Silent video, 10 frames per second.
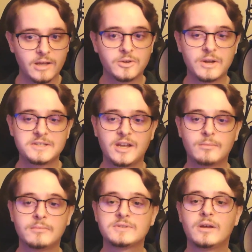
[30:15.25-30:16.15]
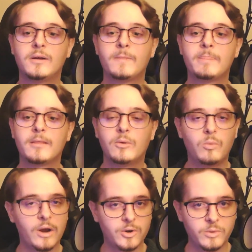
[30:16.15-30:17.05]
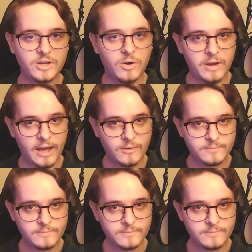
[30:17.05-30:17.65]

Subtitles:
Gracie Abrams, Where Do We Go Now?